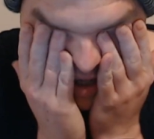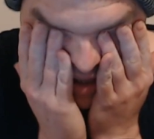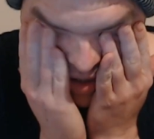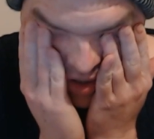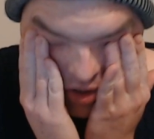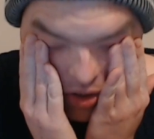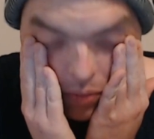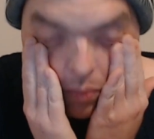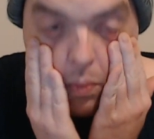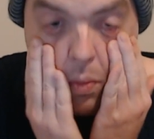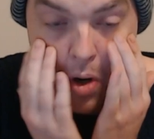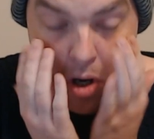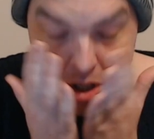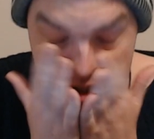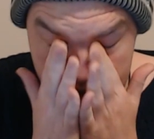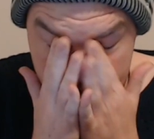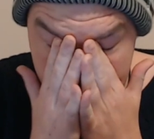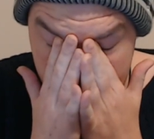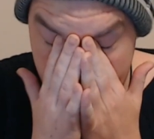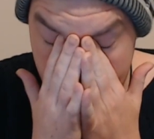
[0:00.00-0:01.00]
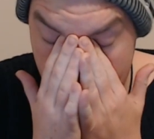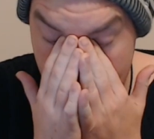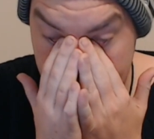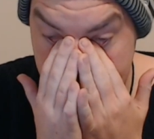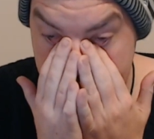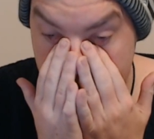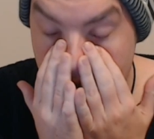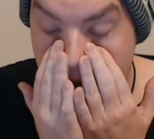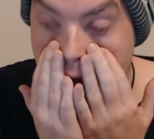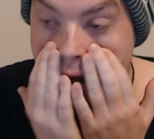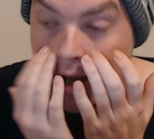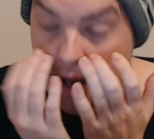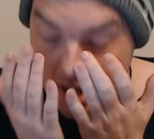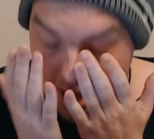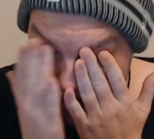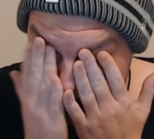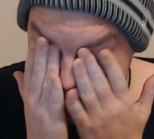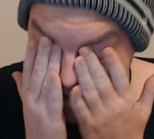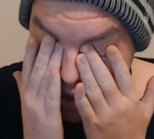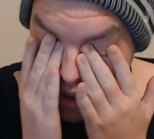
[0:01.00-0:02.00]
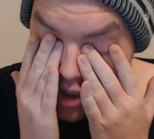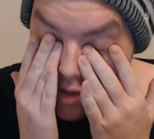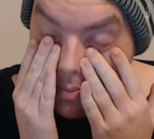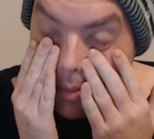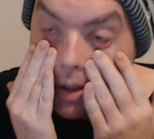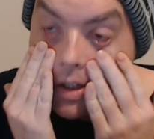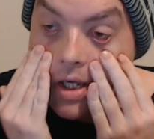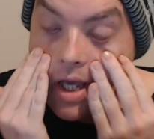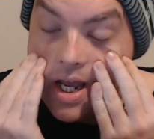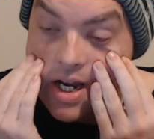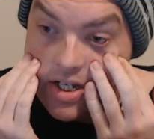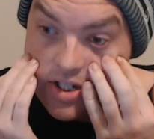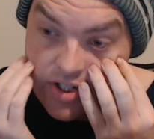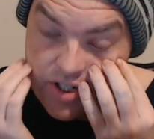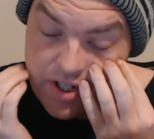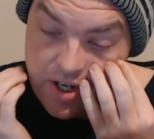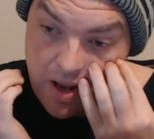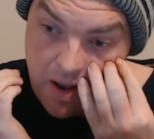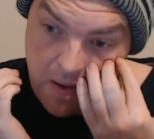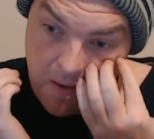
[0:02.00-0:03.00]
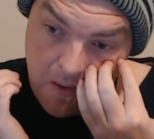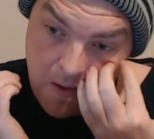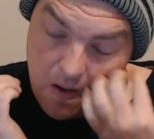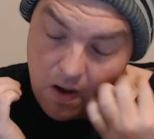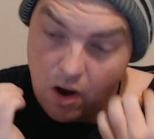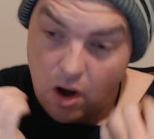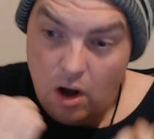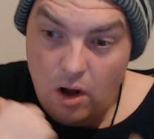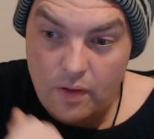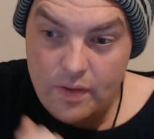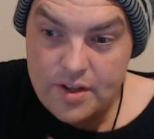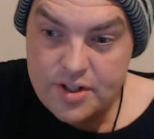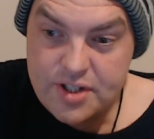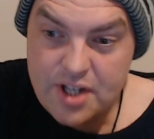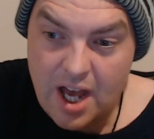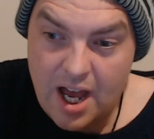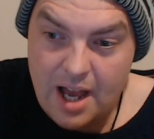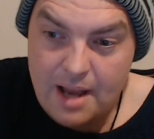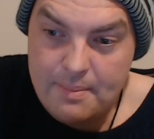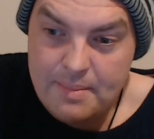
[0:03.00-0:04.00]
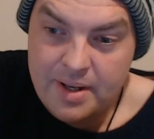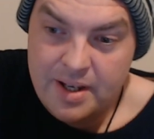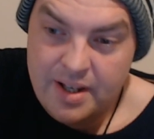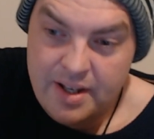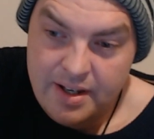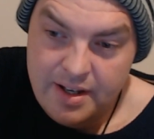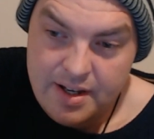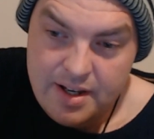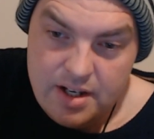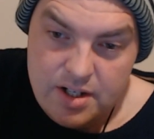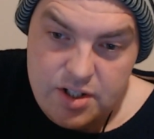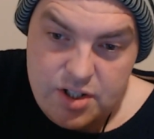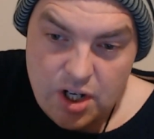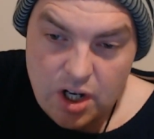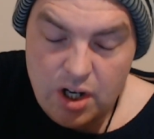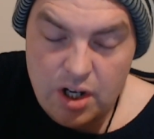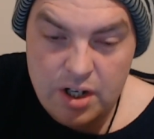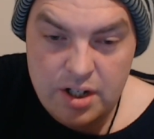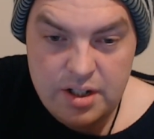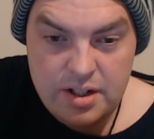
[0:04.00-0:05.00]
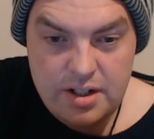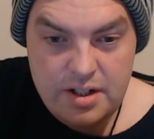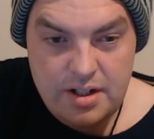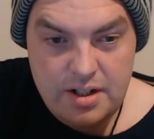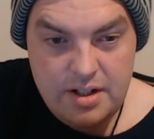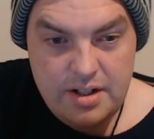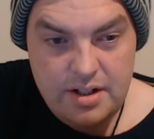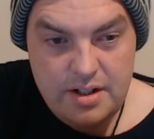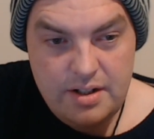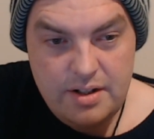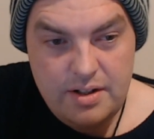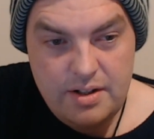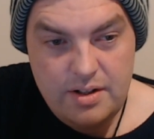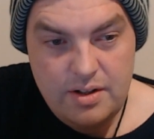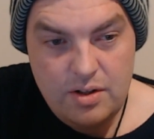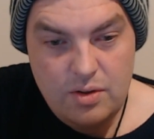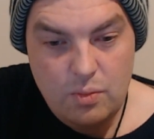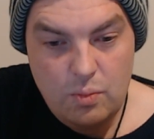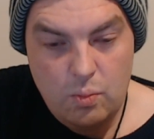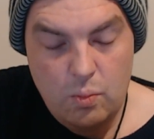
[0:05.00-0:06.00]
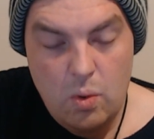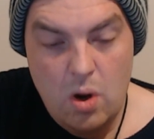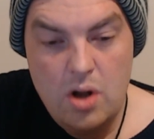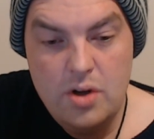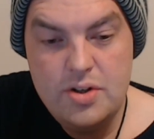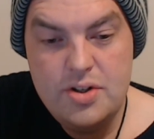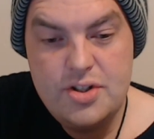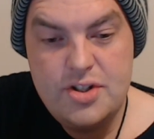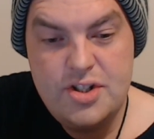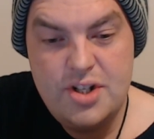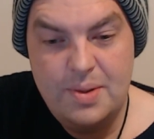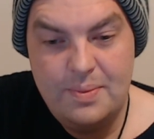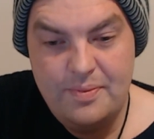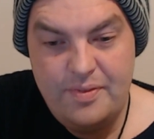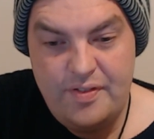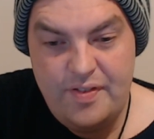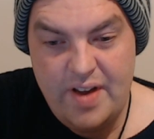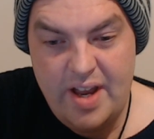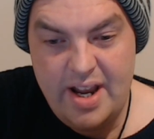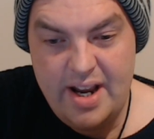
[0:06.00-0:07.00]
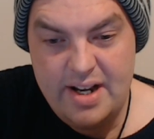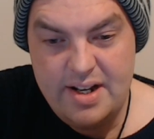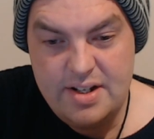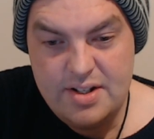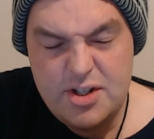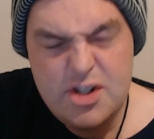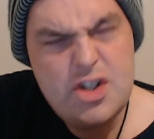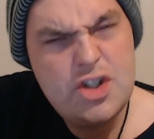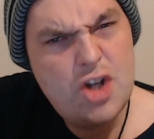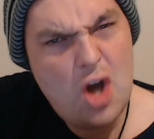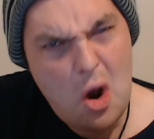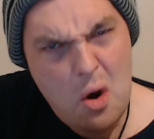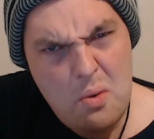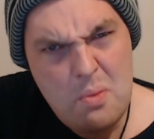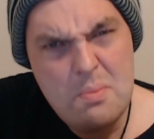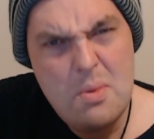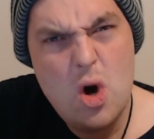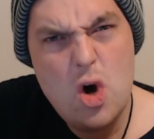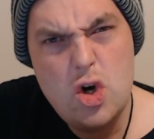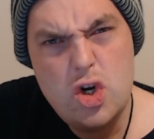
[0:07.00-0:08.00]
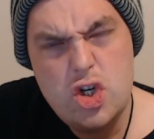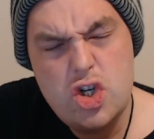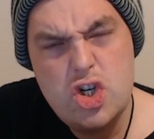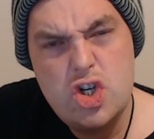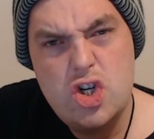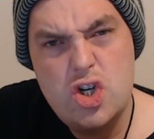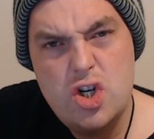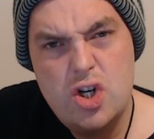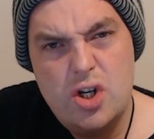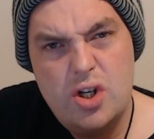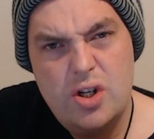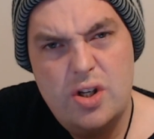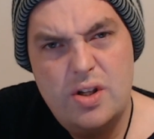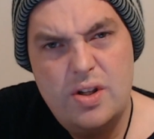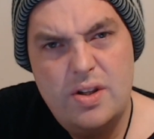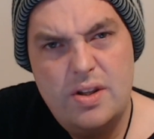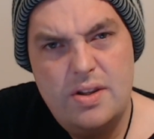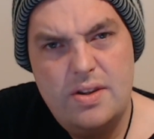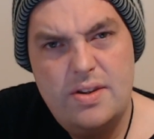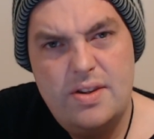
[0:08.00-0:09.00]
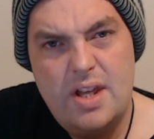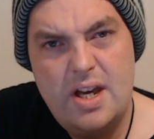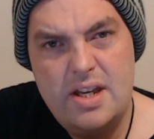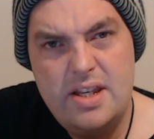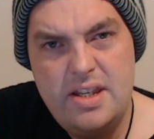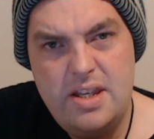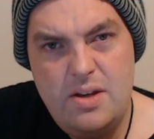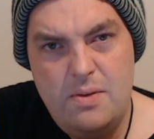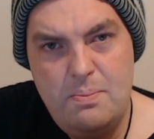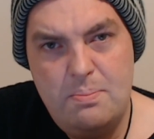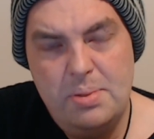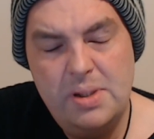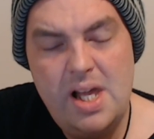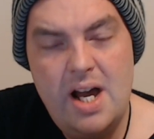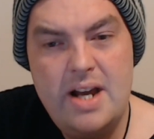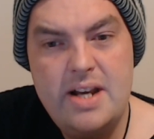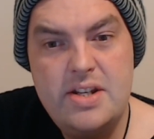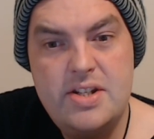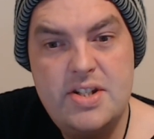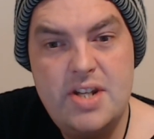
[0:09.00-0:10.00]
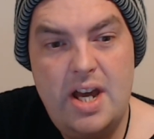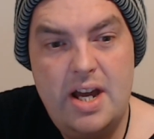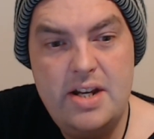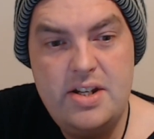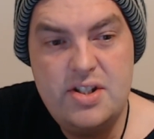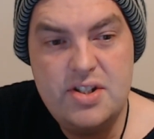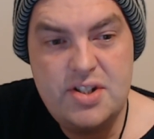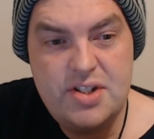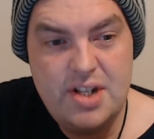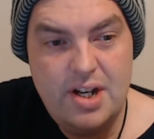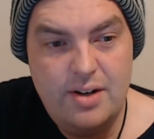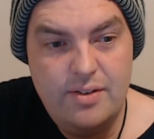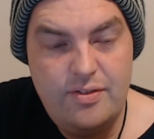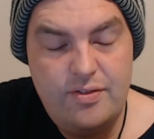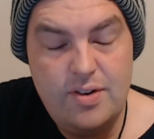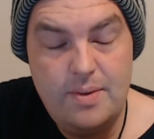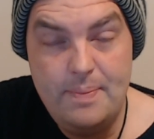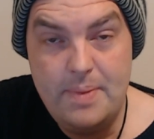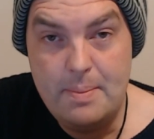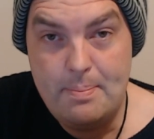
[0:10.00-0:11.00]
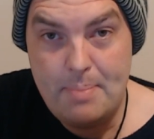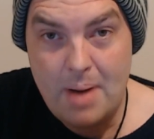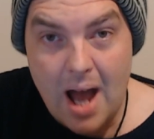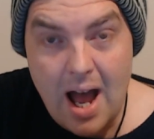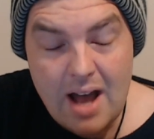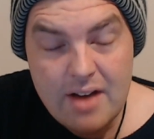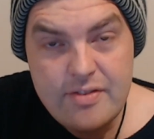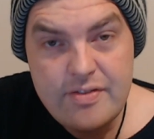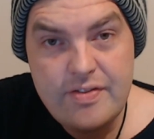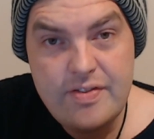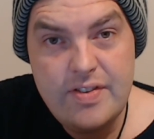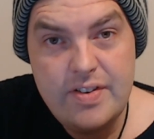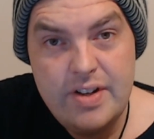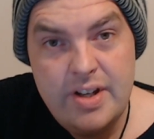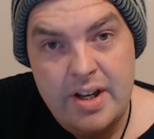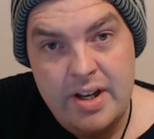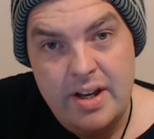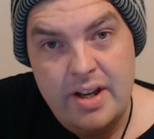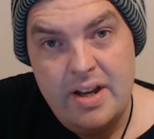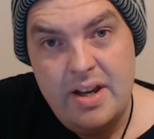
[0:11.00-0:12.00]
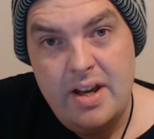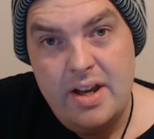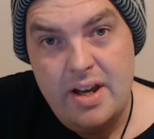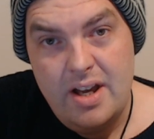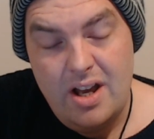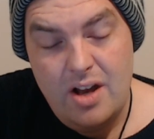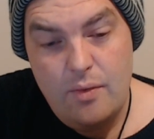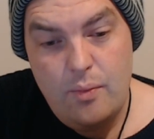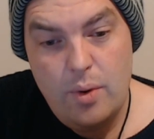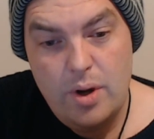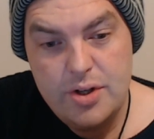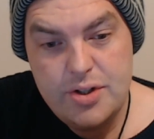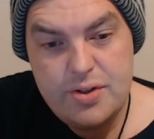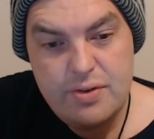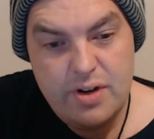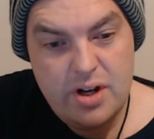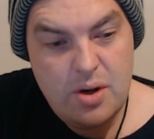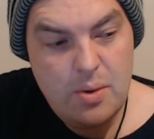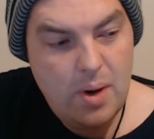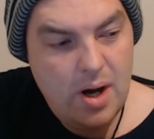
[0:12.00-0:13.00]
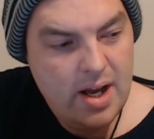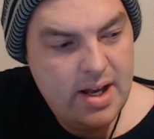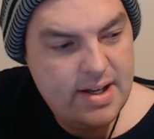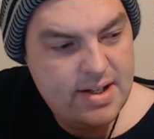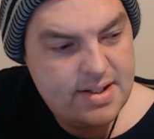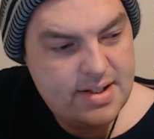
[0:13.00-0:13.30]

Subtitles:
the worst thing. I teach my kids all the time. Don't want something so much that you blindside yourself from the path of what's required.